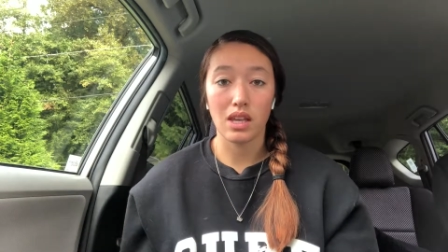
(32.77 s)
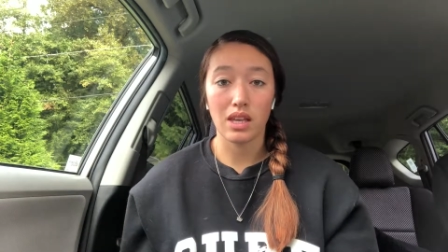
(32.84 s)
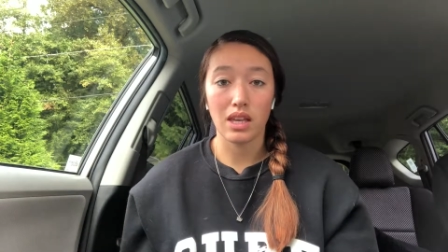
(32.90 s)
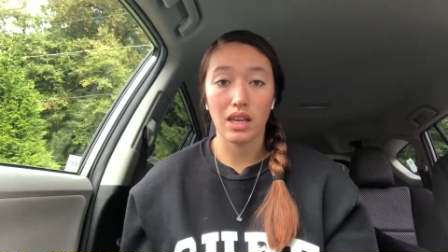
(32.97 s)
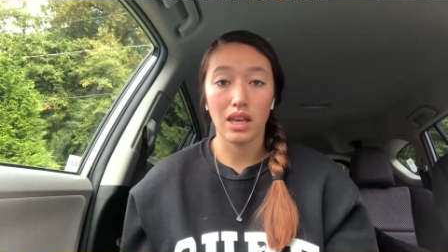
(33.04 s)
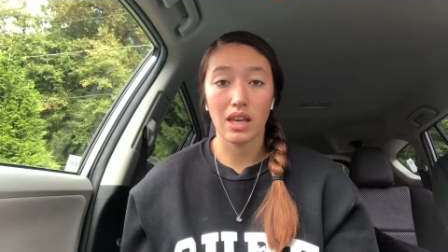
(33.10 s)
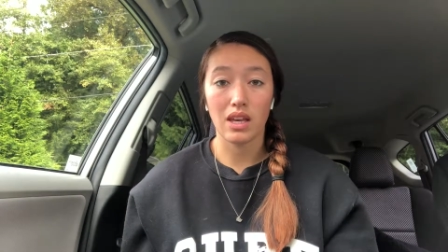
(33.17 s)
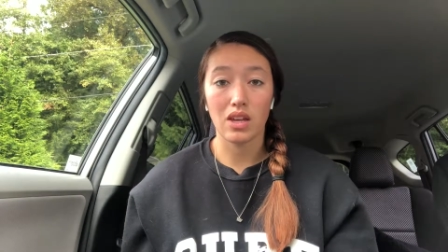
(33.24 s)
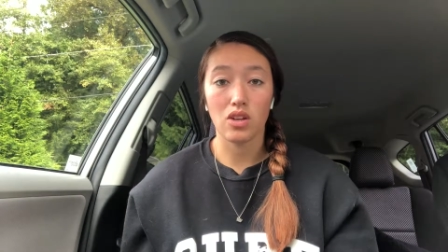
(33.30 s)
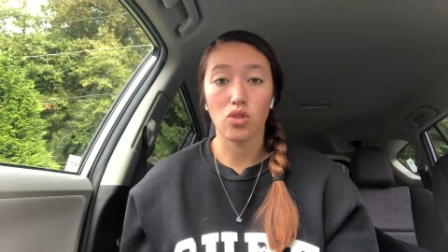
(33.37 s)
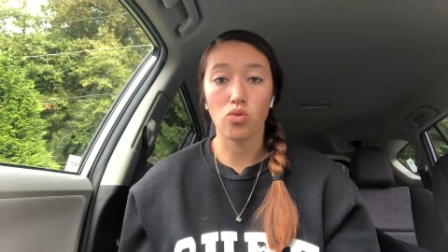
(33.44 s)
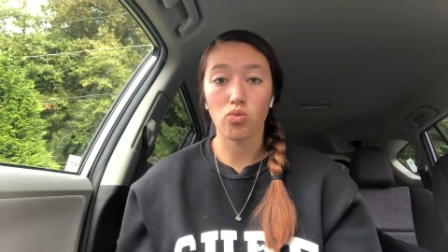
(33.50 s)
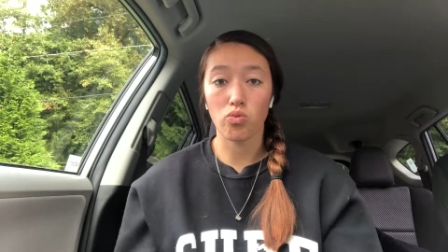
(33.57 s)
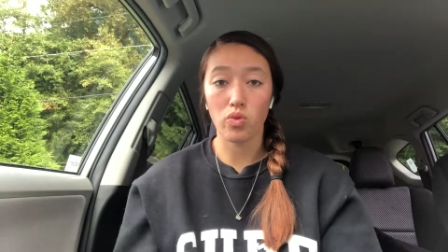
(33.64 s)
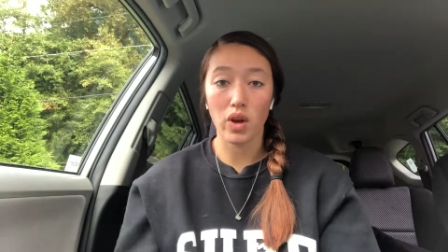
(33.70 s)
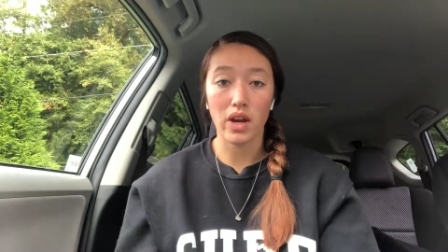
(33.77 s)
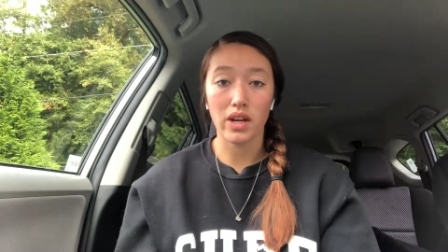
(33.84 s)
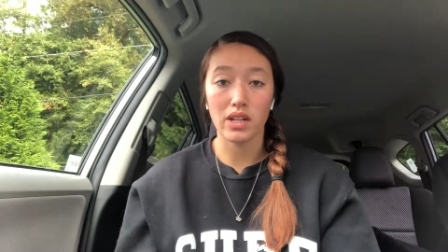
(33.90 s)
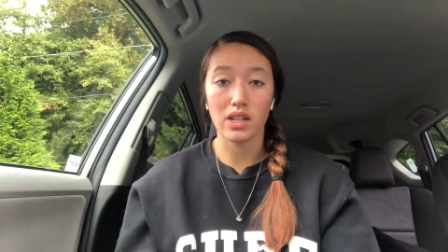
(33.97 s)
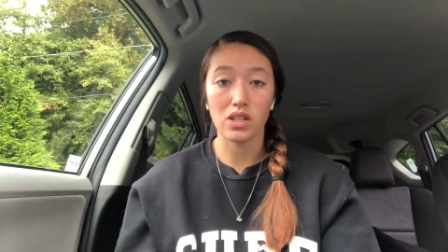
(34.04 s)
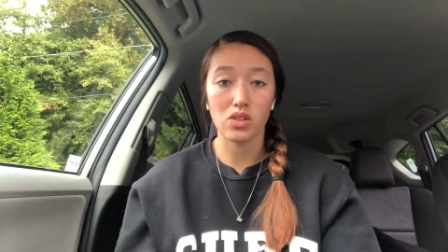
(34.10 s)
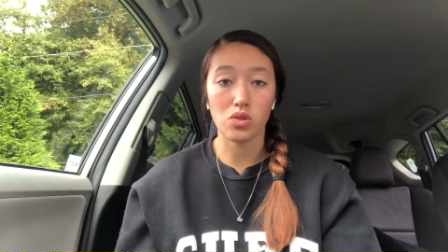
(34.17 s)
can run
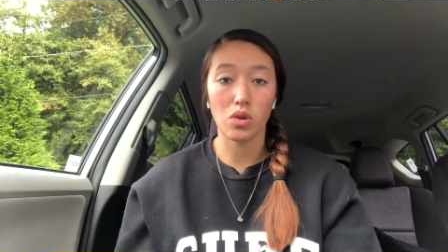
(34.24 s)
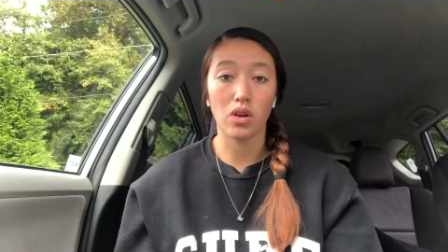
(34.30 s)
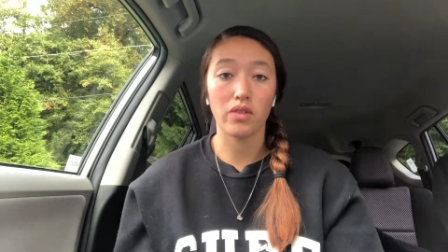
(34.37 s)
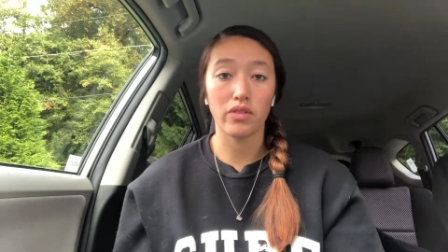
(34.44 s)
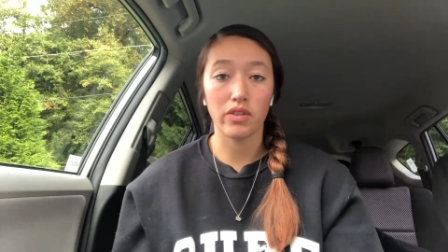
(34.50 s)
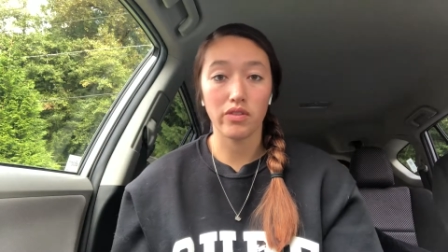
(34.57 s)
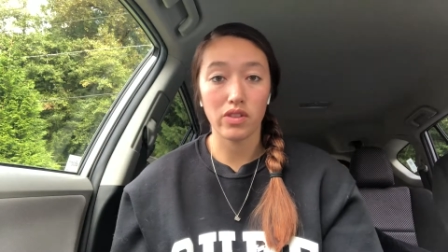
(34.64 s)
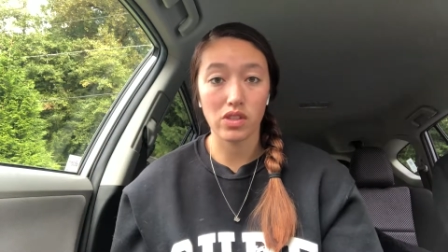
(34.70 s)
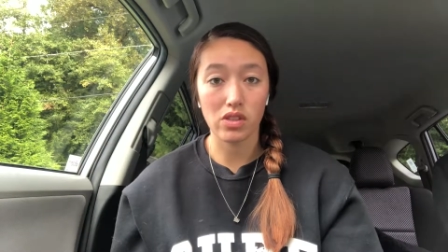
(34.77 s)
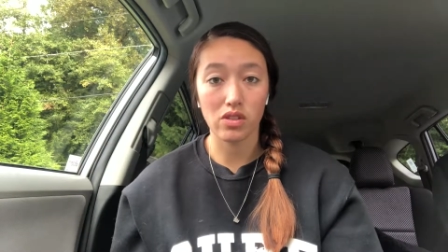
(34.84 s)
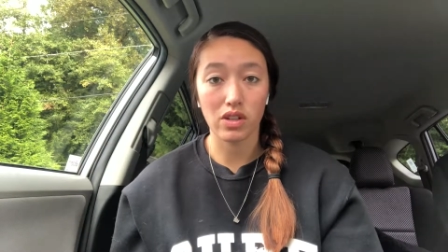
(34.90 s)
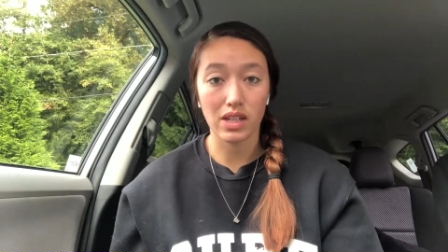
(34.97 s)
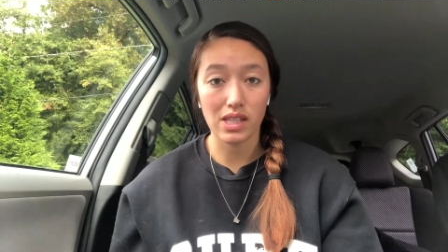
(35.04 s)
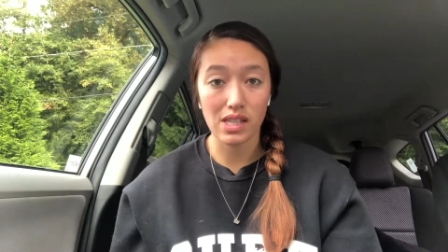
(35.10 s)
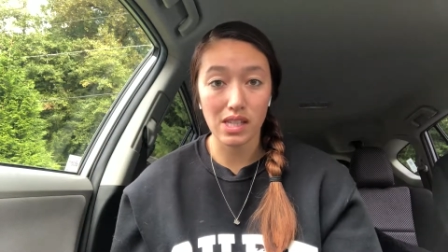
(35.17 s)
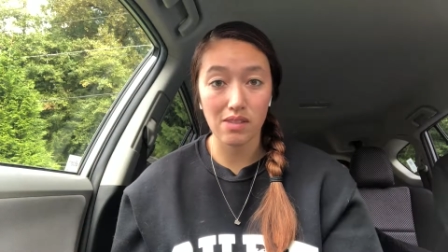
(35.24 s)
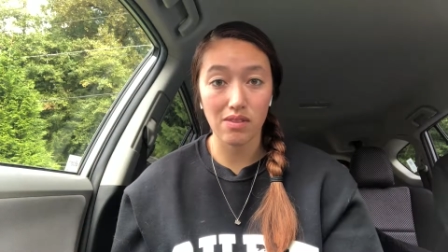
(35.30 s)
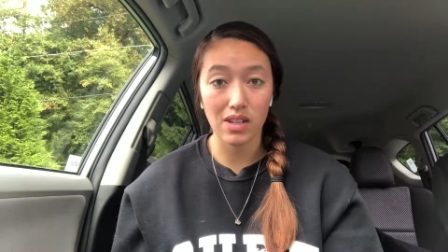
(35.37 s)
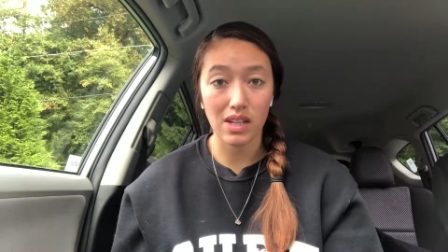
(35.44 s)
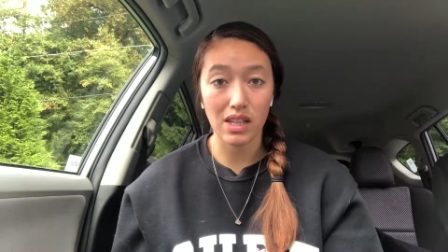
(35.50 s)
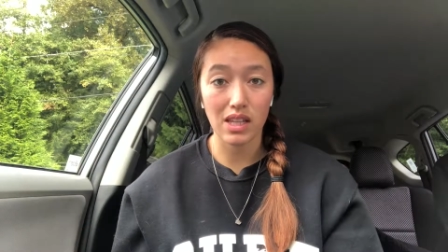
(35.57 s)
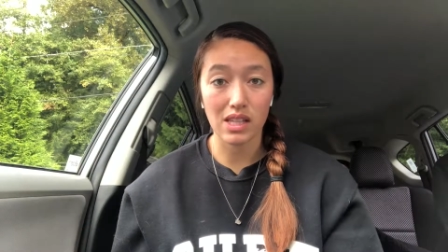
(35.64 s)
and do all the physical
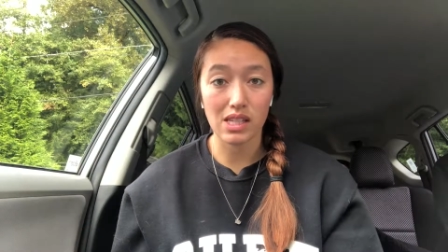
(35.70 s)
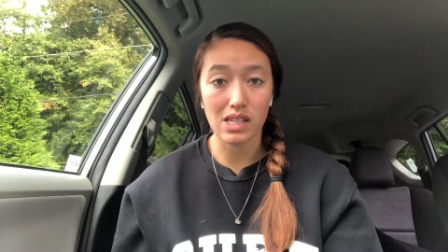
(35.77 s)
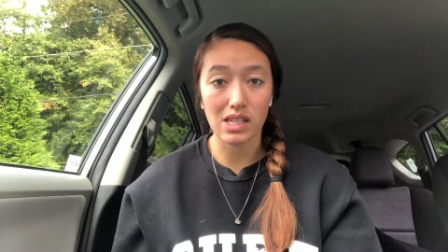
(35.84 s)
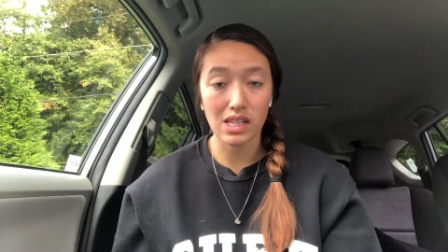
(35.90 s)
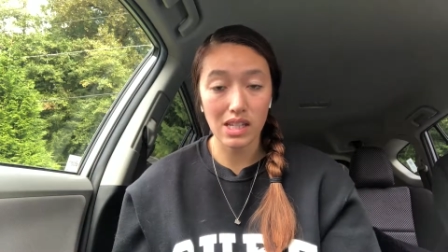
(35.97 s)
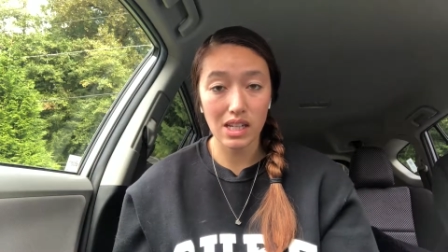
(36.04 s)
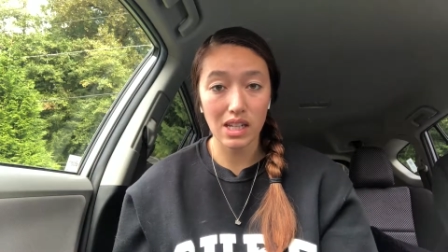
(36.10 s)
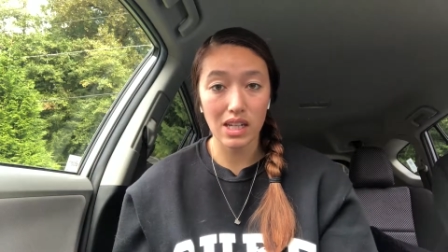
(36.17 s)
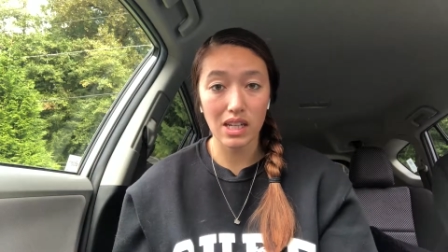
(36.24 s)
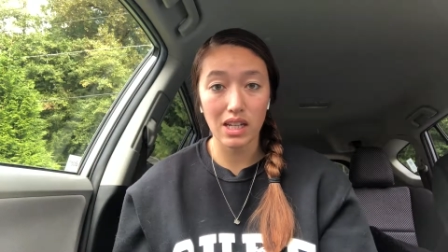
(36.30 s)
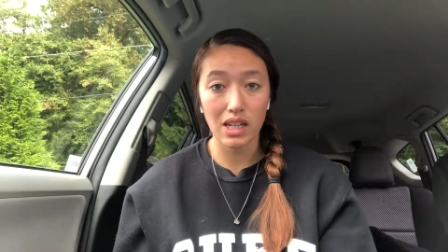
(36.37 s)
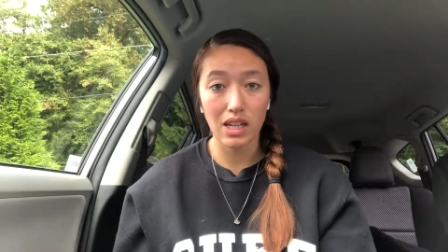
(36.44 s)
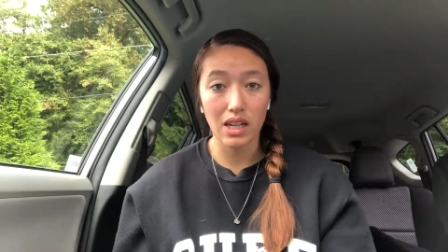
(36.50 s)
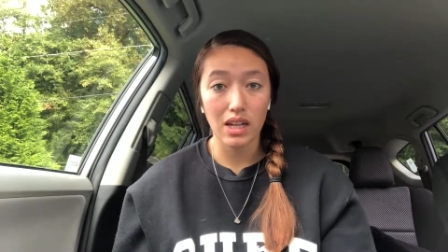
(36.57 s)
activity that's needed.